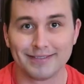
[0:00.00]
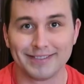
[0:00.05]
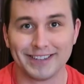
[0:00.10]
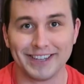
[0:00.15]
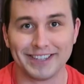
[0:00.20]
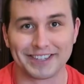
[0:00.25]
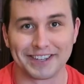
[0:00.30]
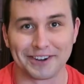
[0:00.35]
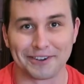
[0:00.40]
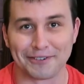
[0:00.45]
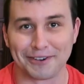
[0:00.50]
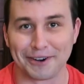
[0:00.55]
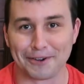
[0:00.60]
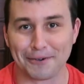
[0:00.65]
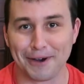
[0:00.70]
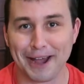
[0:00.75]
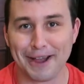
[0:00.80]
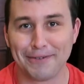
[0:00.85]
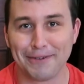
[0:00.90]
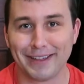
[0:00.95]
He's going to run
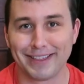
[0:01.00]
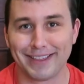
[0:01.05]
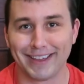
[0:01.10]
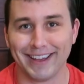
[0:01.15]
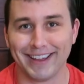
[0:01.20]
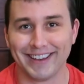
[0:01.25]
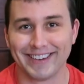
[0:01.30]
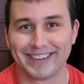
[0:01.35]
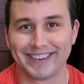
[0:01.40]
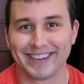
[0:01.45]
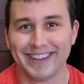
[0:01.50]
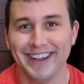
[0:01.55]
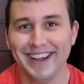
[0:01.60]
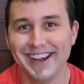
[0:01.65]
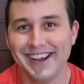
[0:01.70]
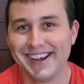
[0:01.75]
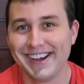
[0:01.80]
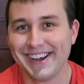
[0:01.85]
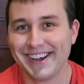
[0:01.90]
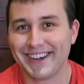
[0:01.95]
away with
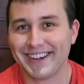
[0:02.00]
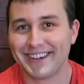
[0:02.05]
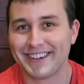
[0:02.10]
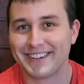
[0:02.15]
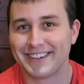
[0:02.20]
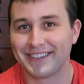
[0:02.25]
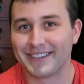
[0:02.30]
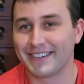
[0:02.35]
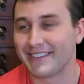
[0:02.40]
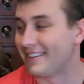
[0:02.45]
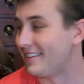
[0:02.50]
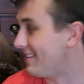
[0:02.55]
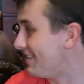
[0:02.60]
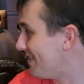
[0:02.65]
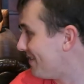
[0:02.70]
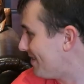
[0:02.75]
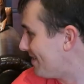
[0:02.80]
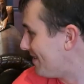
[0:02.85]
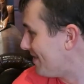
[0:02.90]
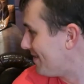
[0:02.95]
it.
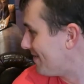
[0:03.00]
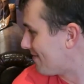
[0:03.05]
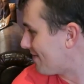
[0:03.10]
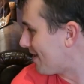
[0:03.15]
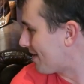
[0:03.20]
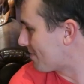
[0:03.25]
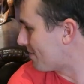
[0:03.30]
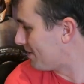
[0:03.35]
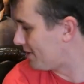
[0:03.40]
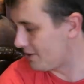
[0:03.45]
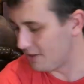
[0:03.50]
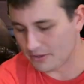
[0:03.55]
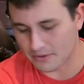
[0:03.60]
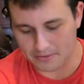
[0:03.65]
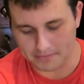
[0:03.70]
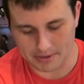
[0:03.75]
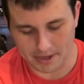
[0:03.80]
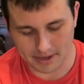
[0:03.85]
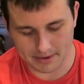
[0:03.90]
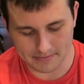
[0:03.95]
Rok, what you
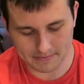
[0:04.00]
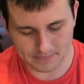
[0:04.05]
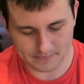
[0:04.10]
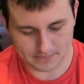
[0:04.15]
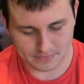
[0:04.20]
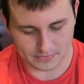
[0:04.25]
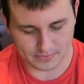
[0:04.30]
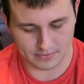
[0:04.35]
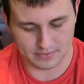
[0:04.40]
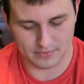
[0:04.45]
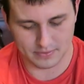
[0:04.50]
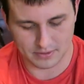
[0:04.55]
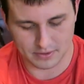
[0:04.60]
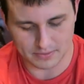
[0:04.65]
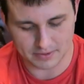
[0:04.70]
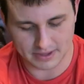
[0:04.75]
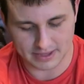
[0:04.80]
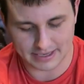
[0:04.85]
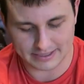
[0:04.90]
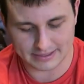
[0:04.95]
doing, pup? You
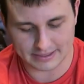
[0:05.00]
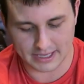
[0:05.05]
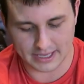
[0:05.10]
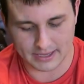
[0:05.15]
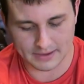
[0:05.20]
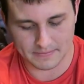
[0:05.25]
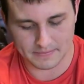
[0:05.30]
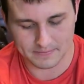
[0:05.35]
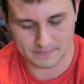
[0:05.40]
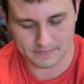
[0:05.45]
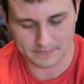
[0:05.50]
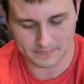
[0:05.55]
want the next thing?